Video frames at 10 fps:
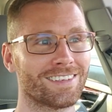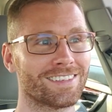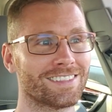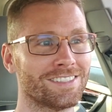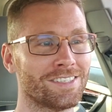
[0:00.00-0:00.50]

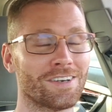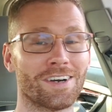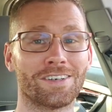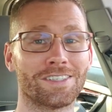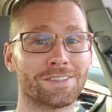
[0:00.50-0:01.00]
Because you know
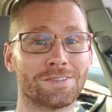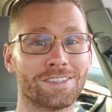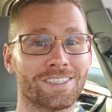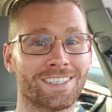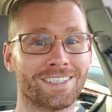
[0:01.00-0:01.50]
how it is when
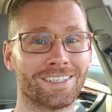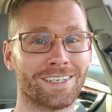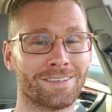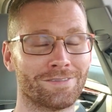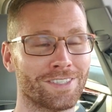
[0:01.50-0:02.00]
you're a kid,
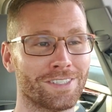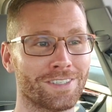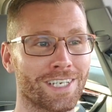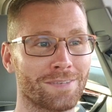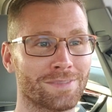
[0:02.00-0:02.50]
and
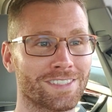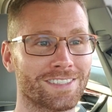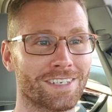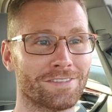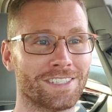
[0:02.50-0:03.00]
video games
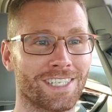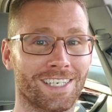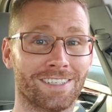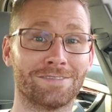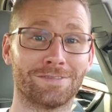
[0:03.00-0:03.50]
is
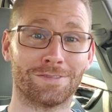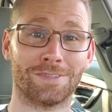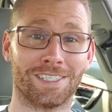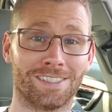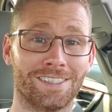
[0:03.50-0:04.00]
everything
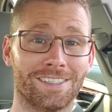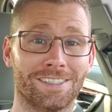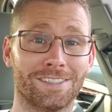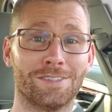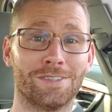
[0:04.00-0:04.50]
when
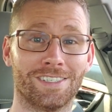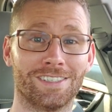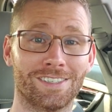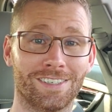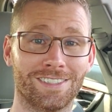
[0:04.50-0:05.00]
you
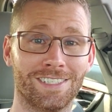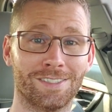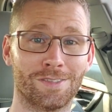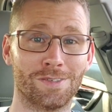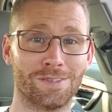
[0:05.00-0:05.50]
get sucked
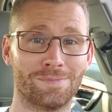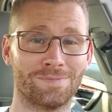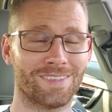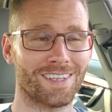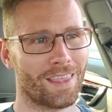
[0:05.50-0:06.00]
into them.
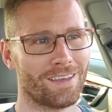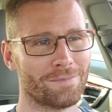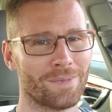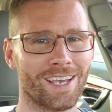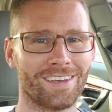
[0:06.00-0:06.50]

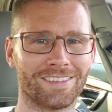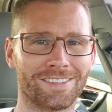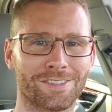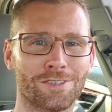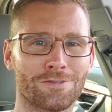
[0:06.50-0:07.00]
Man, it
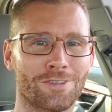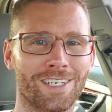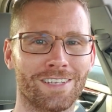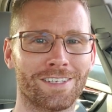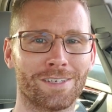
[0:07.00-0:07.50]
was so
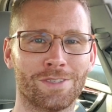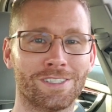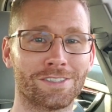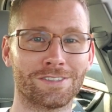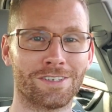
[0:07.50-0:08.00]
funny. We
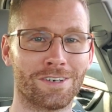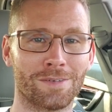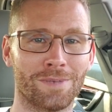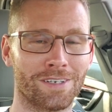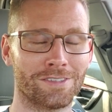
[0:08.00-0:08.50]
still
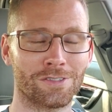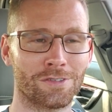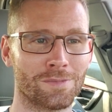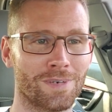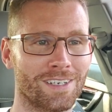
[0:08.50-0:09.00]
talk about it and
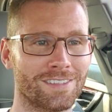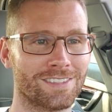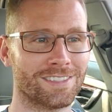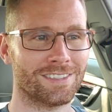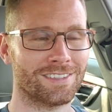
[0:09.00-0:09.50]
joke about it
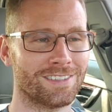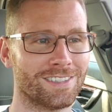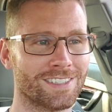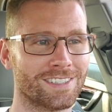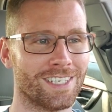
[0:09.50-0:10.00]
to
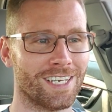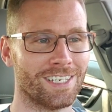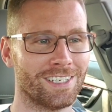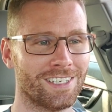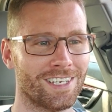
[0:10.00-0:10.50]
this
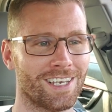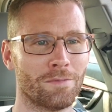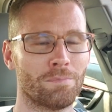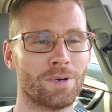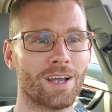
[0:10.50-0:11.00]
day.
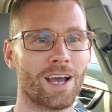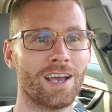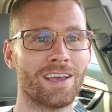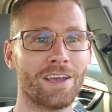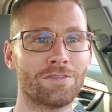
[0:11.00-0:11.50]
But
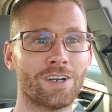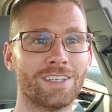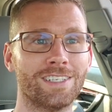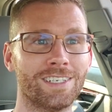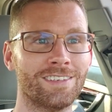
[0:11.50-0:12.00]
after
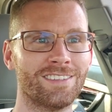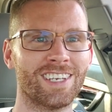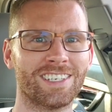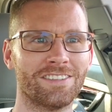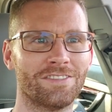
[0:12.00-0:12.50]
I did it,
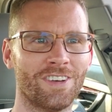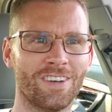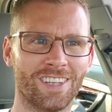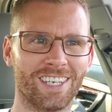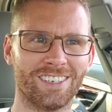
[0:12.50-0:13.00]
like, it
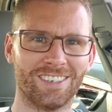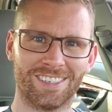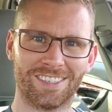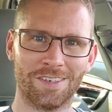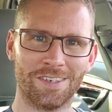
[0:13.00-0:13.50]
felt like
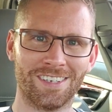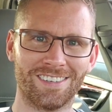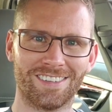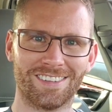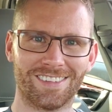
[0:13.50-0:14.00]
good to do it,